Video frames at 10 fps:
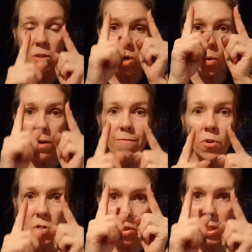
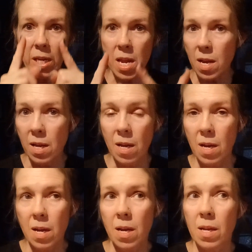vertically.
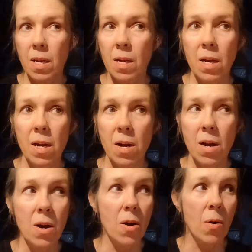
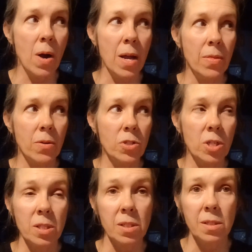Oh, and
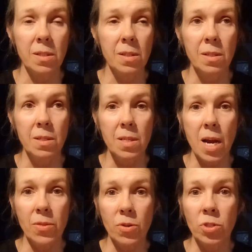
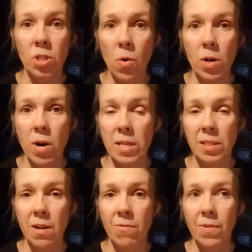they're so
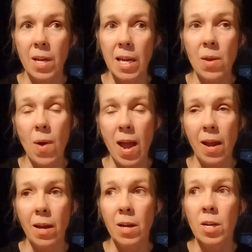aggressive.
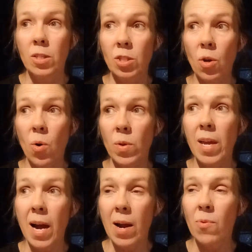Anyway, so
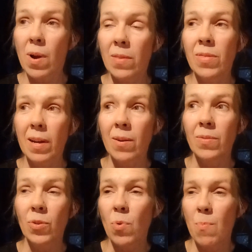yeah,
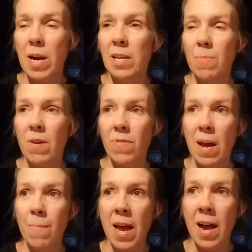they're reminding me of
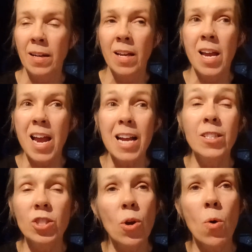that man.
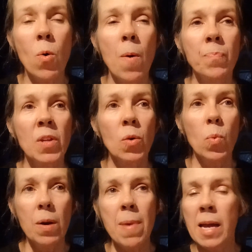And so
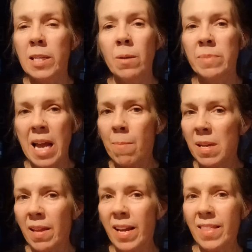when a man comes at
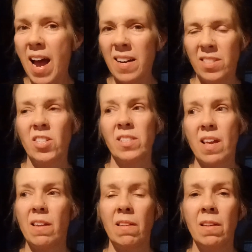me like that, it's just
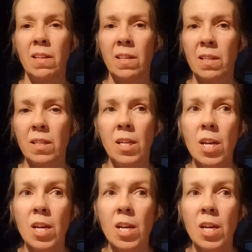like, ugh,